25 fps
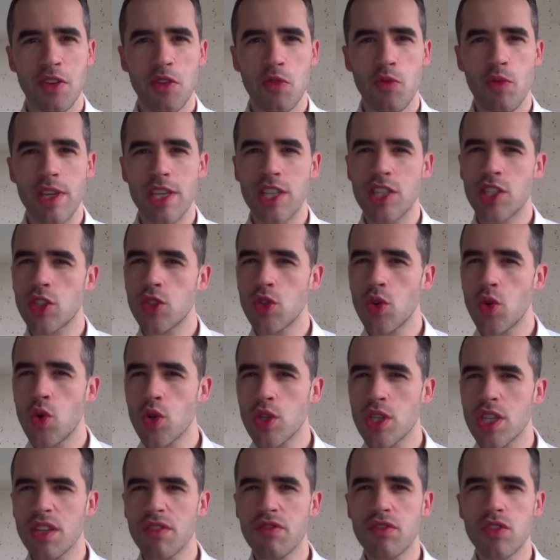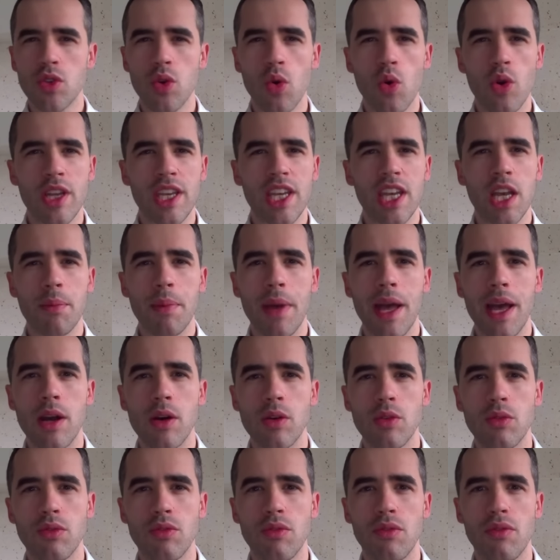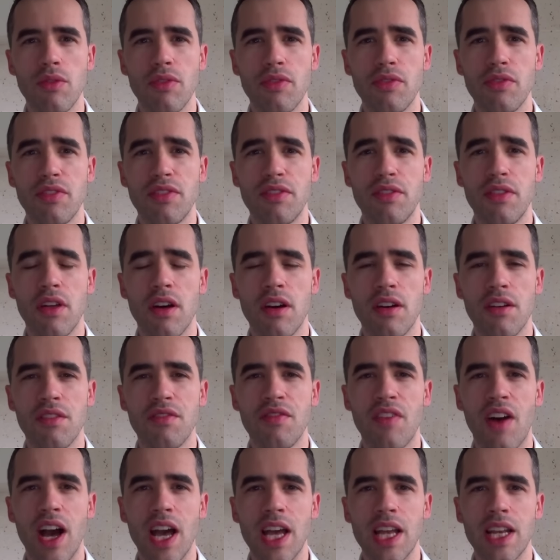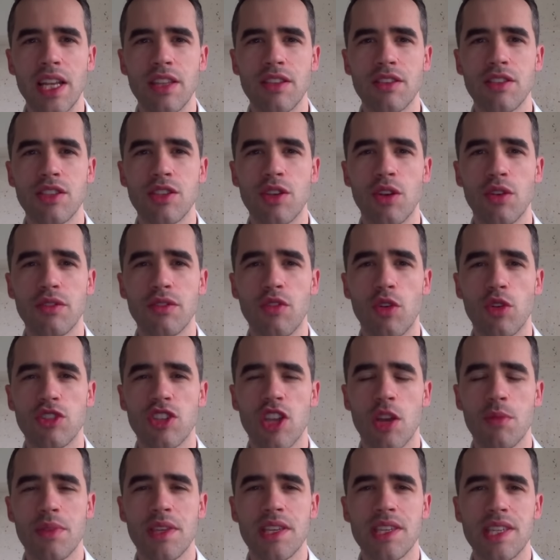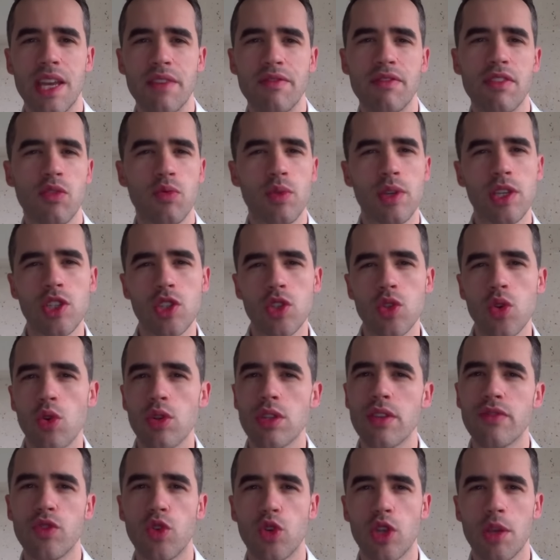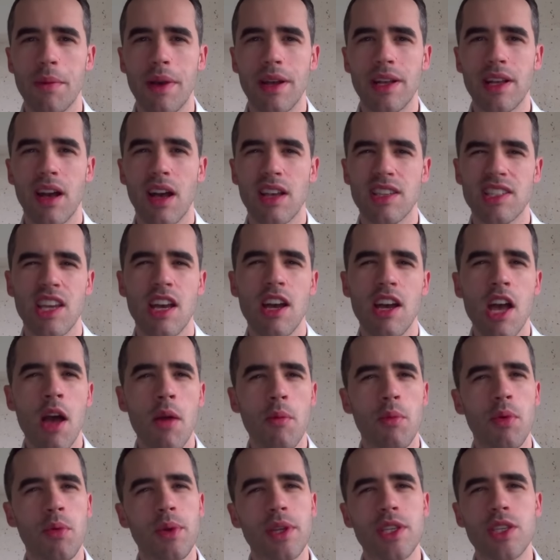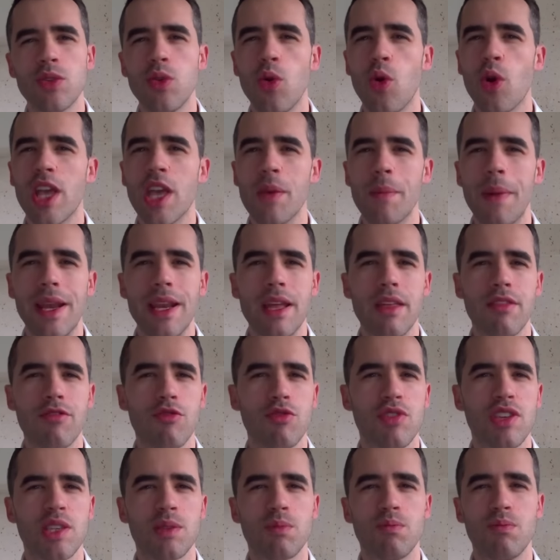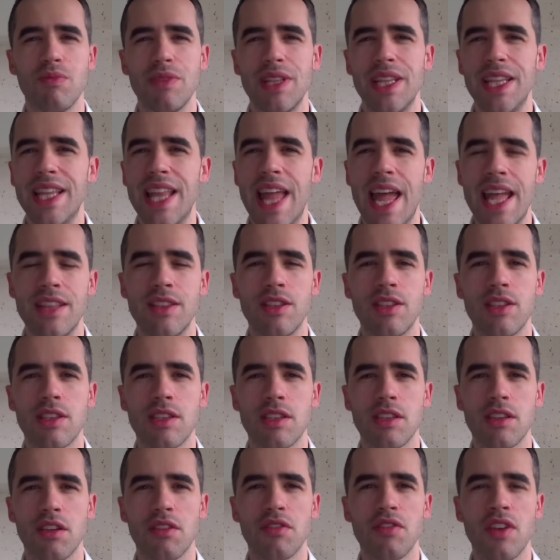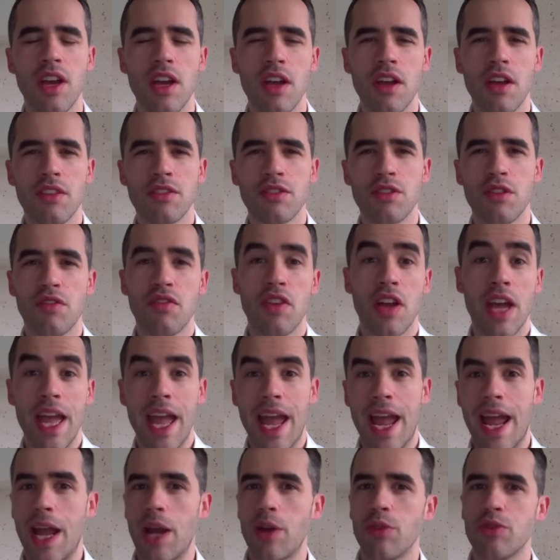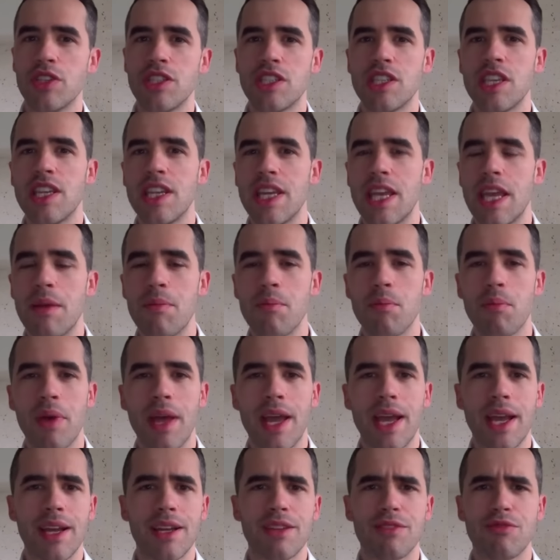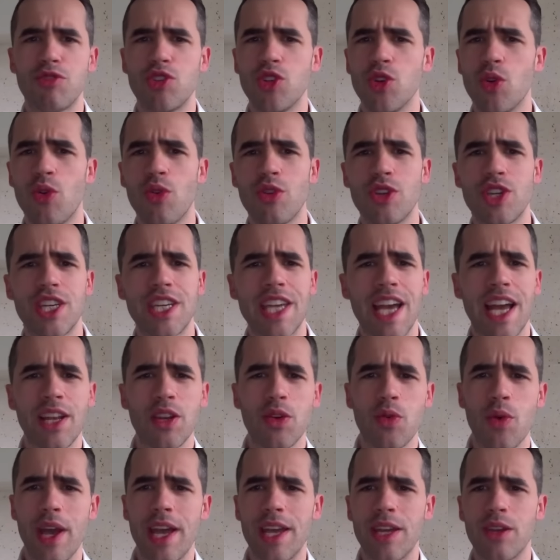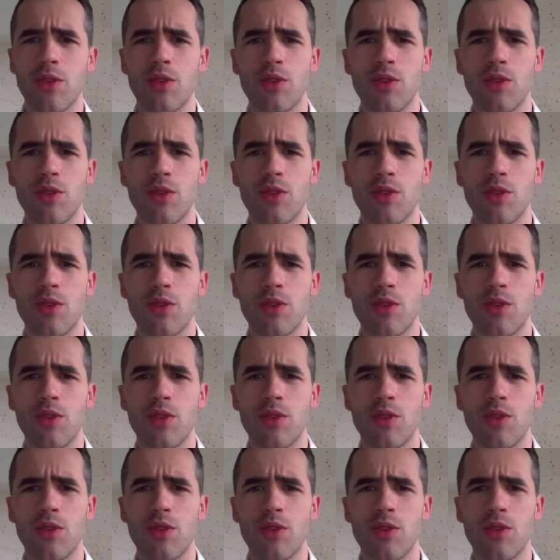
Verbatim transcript: we're sort of talking about the violence on October the 7th. We're sort of talking about Gaza, but we're talking about it through this lens of sort of how does it impact George Galloway